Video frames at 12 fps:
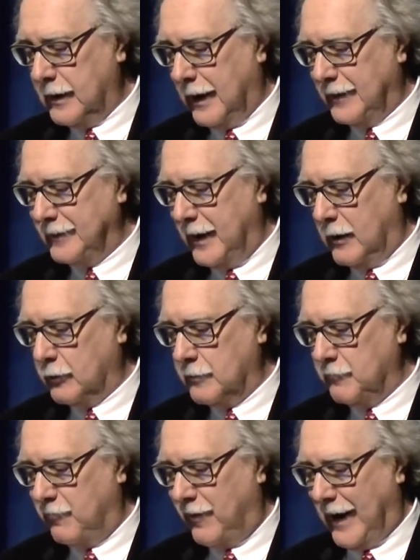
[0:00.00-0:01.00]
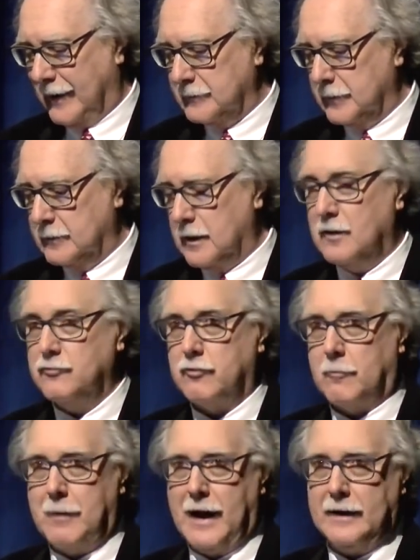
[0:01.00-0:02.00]
are now in violent and
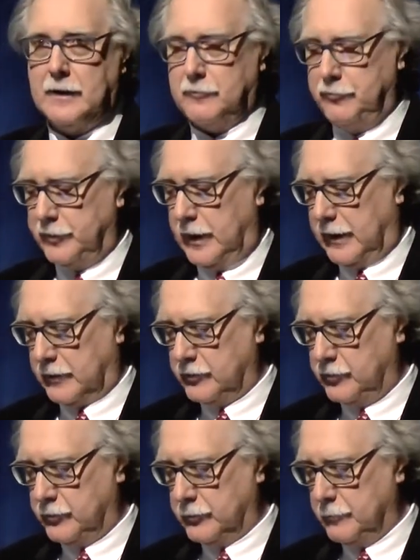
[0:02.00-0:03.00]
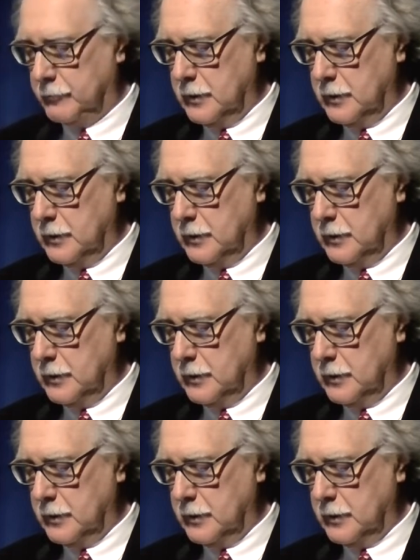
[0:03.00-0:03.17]
dramatic flux.